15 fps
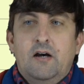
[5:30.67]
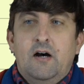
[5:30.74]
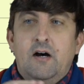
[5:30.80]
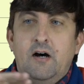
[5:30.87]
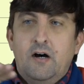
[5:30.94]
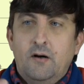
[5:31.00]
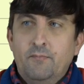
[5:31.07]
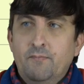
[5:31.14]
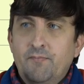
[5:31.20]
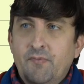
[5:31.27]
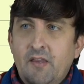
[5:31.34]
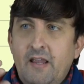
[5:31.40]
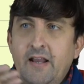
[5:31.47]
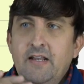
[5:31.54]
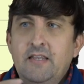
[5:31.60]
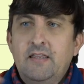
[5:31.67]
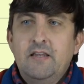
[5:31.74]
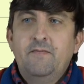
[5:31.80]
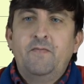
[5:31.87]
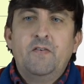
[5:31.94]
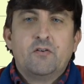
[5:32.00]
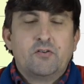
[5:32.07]

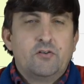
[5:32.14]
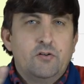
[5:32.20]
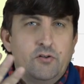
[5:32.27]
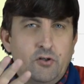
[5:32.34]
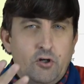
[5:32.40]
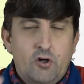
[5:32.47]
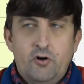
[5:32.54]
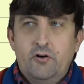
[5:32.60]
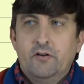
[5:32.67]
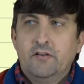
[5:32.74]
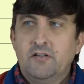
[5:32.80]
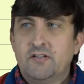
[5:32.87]
anything filtered currently.